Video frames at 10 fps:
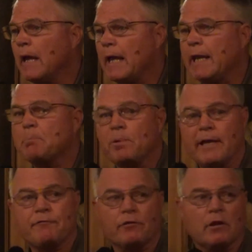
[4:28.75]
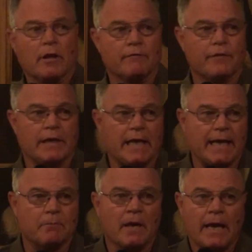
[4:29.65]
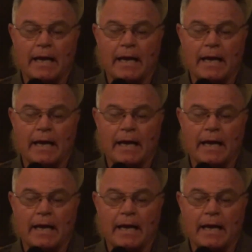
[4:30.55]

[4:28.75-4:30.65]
and they play for the love of the game.